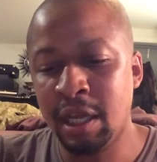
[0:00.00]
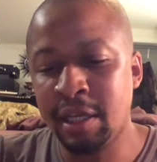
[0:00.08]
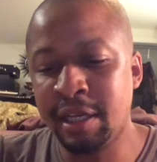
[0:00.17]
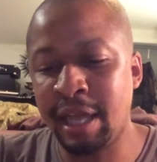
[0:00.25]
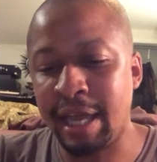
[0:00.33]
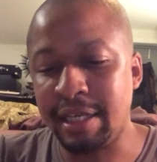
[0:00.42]

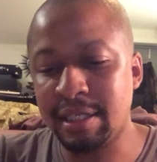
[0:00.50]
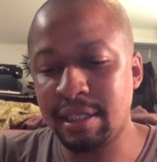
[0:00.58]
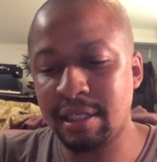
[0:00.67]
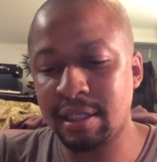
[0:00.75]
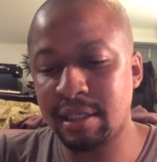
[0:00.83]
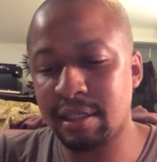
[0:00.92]
Yet,
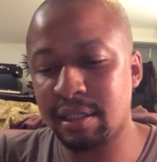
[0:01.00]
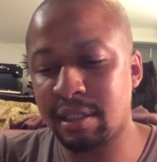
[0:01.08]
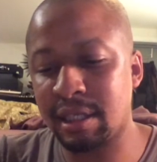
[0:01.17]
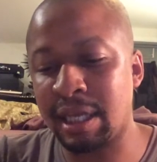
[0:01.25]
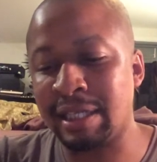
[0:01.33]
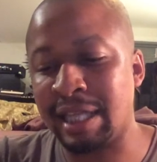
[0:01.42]

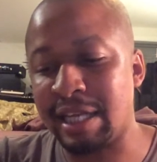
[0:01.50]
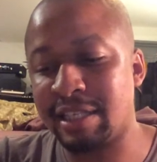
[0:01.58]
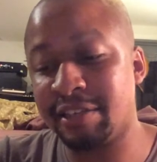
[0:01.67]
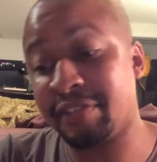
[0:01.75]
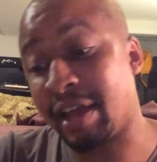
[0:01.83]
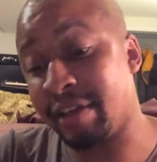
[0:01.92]

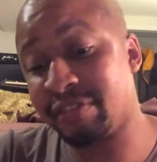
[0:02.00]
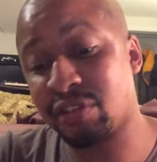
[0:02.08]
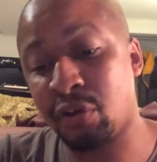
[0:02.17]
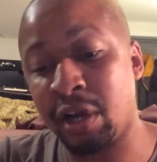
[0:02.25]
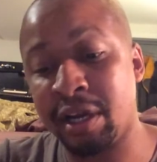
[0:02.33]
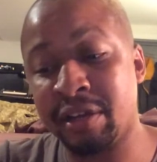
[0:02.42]
elective has
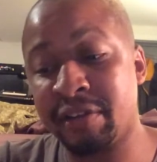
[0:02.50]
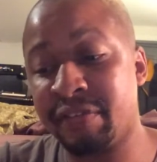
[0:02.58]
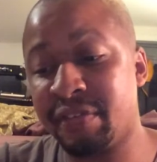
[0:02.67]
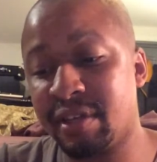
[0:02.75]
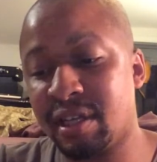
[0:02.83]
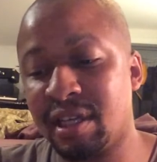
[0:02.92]
created
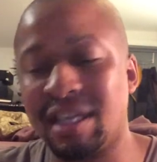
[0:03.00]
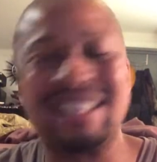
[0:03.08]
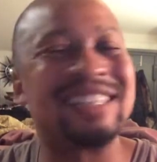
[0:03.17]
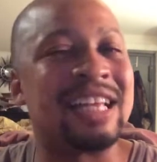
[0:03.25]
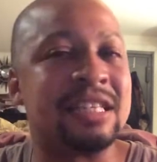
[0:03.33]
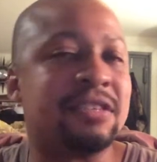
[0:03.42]
a
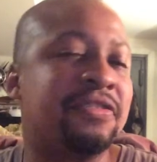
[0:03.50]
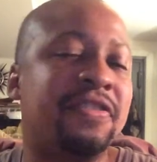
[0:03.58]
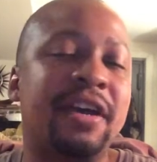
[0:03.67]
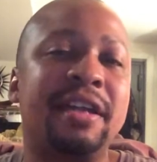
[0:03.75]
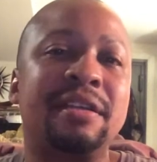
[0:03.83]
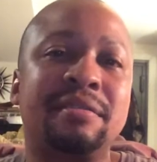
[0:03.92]
sense of
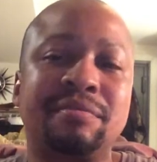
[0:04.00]
fight.